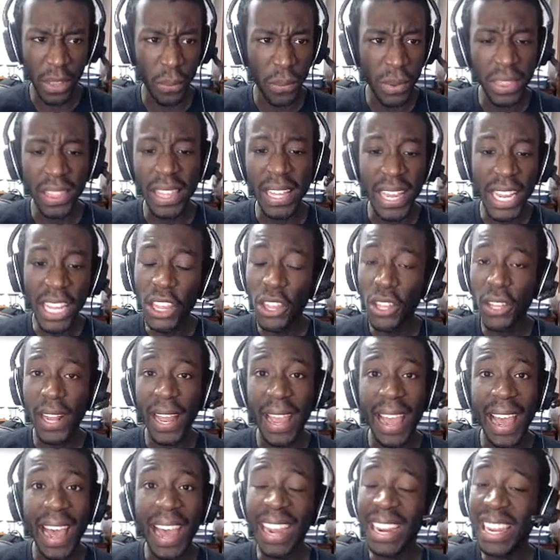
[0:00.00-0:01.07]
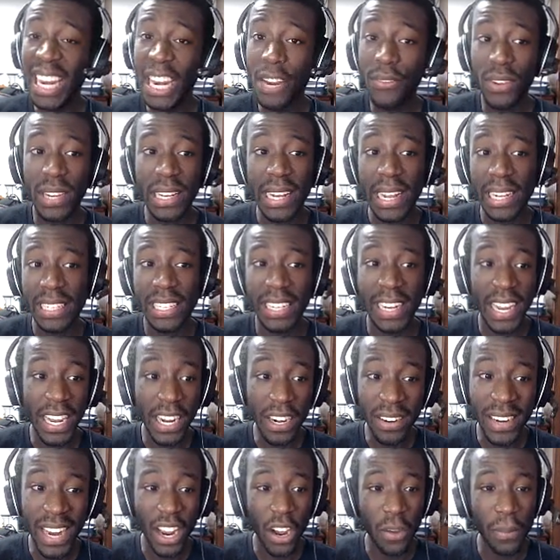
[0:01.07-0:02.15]
With the Ethernet, I can't even connect to the
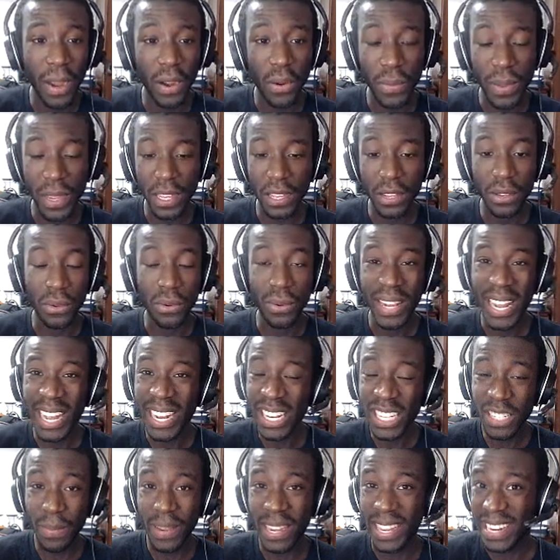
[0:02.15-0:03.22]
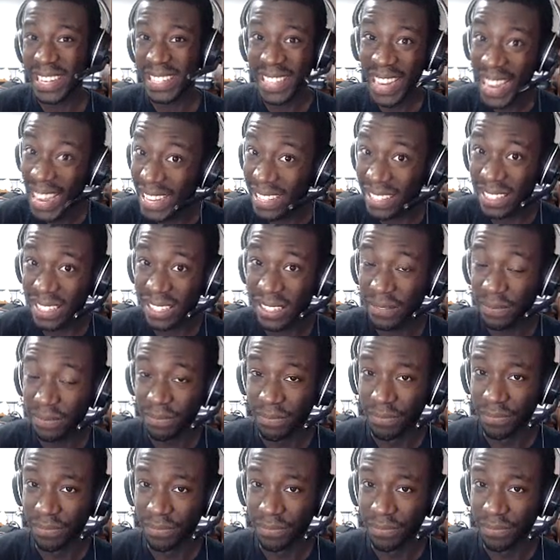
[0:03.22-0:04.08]
internet on my Wii U, and that doesn't make any sense.